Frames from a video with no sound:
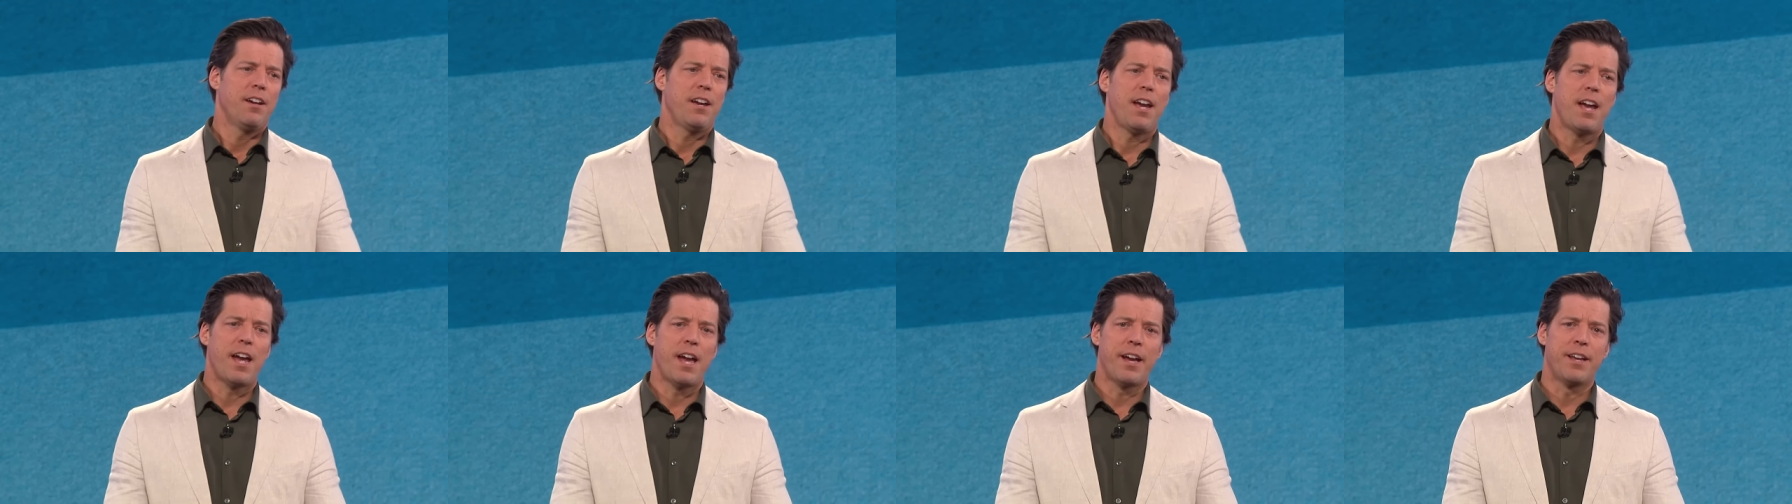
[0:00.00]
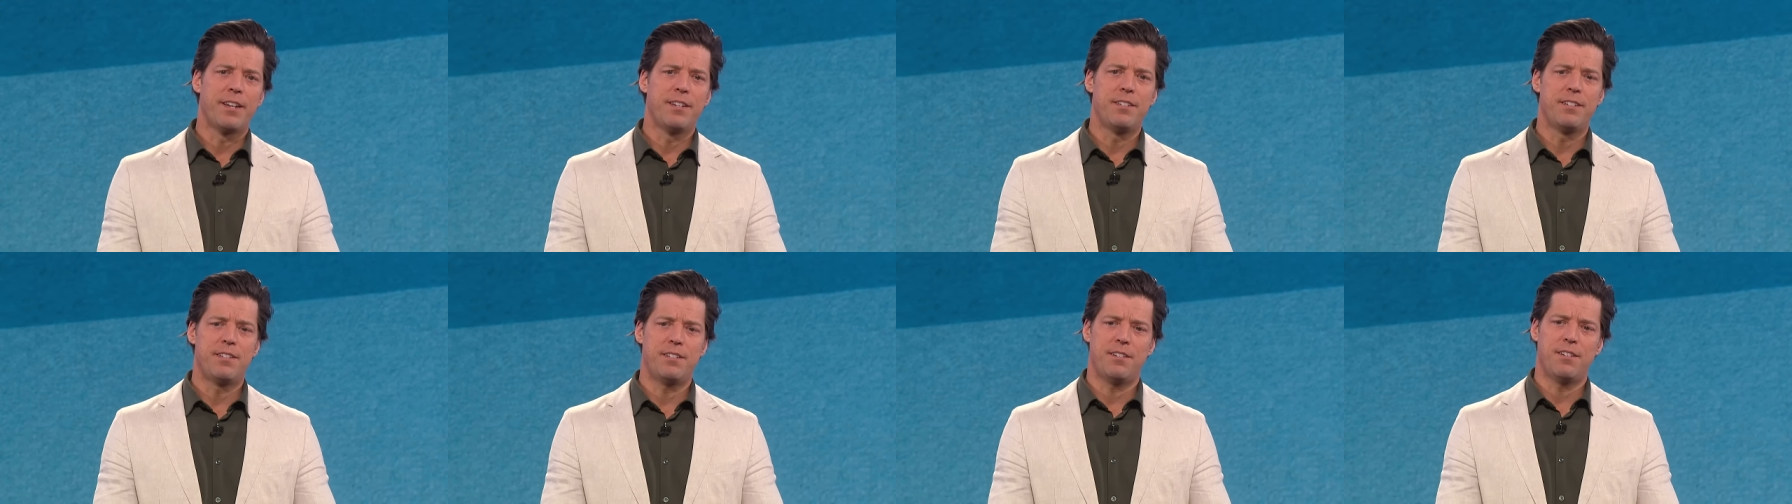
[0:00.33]

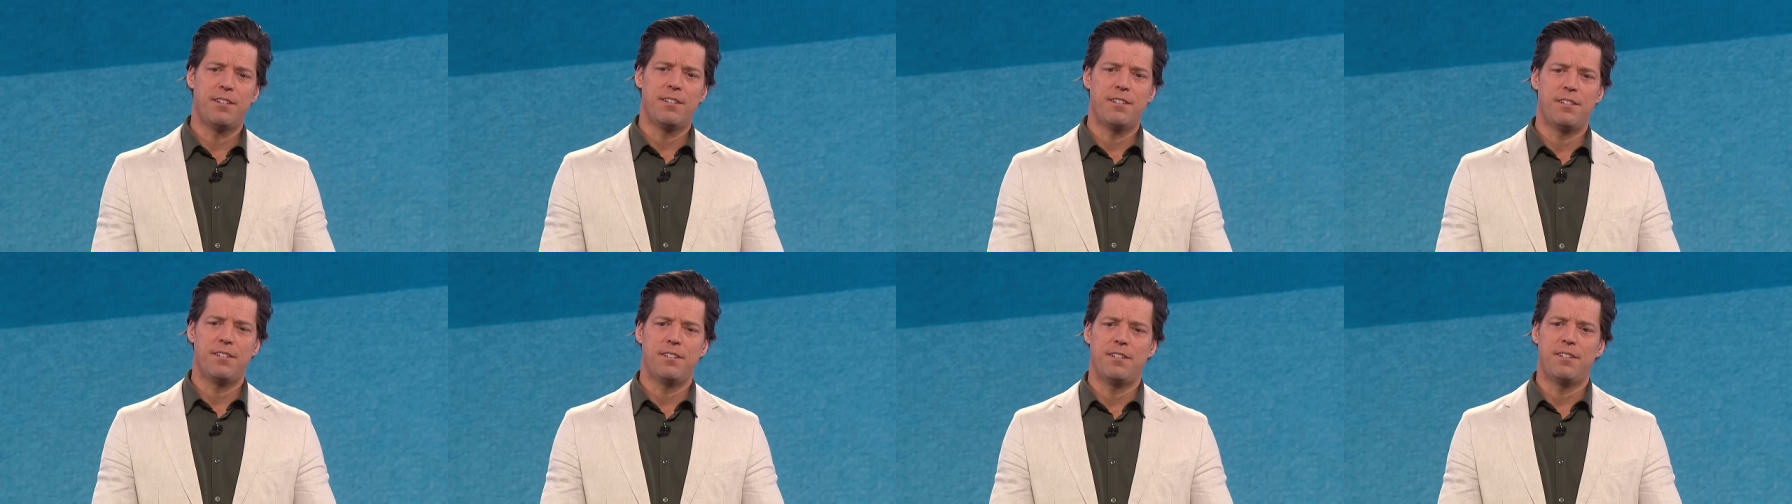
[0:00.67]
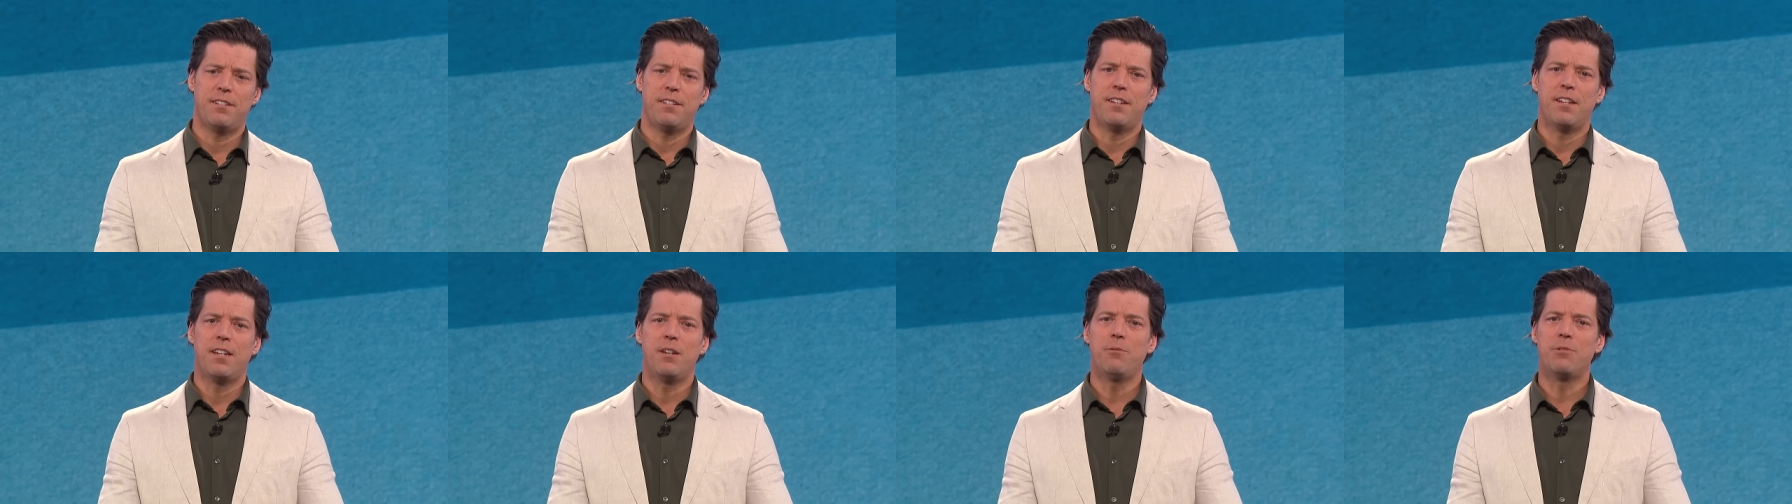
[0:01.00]
and
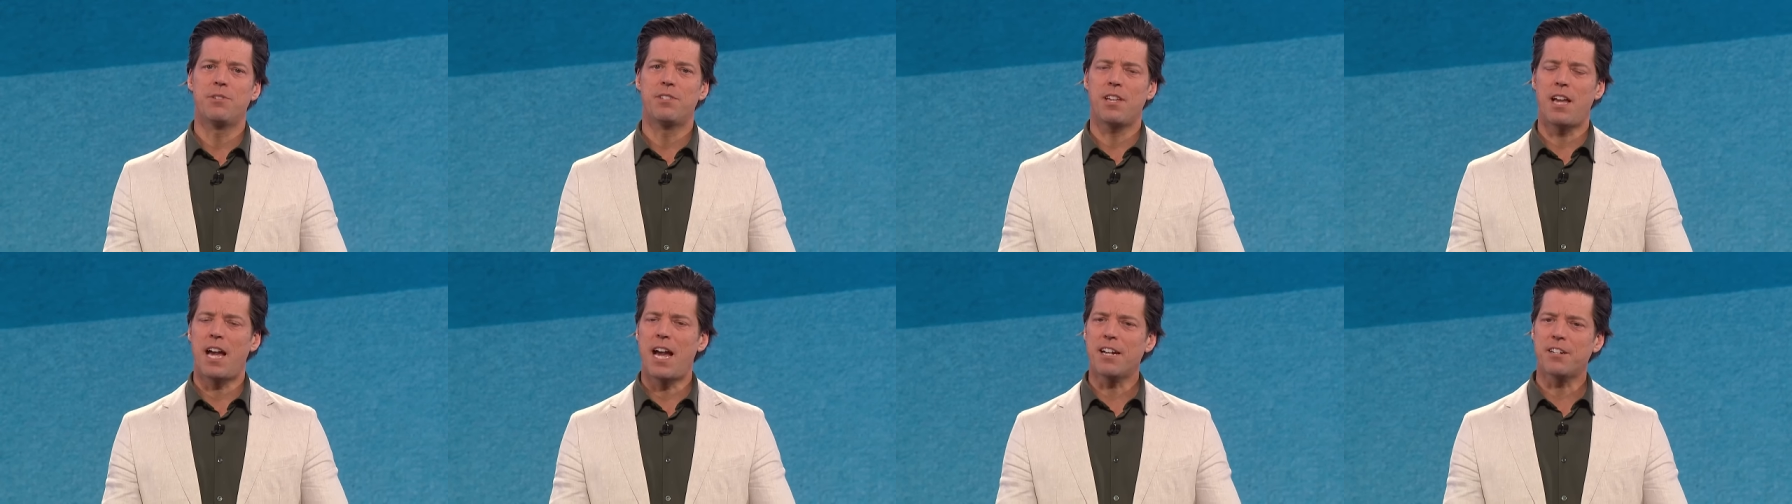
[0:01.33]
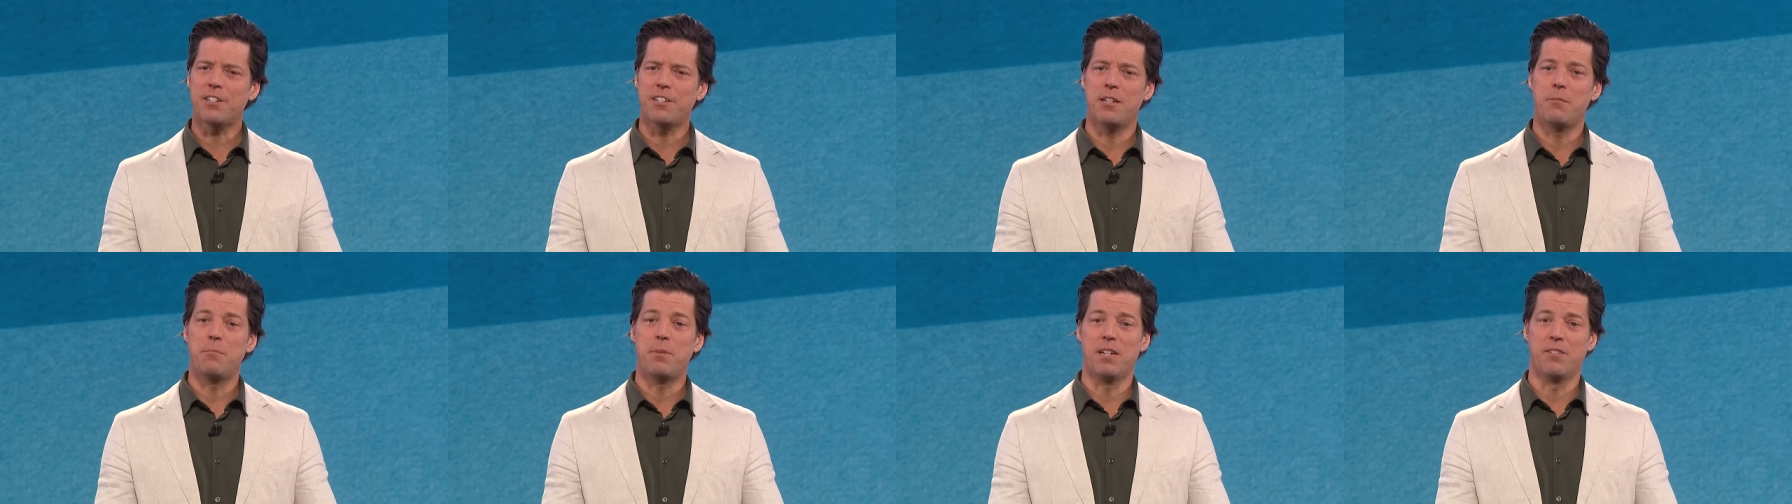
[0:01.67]
he was
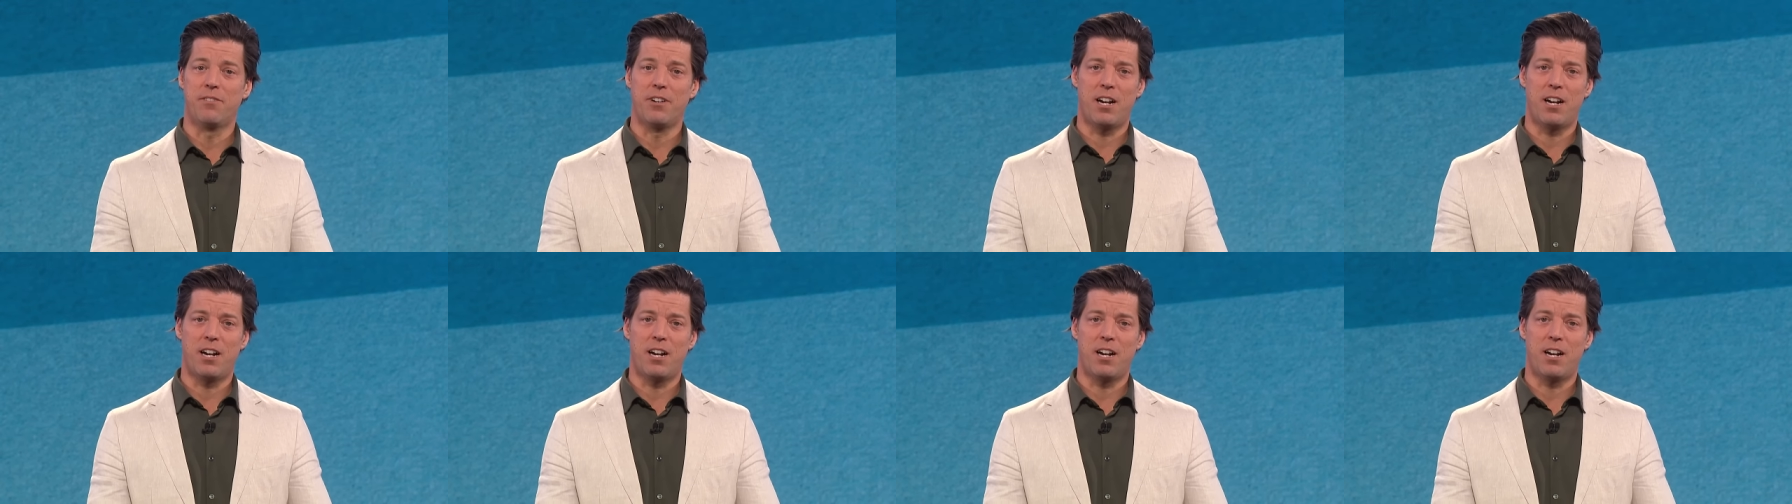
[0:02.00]
actually a bit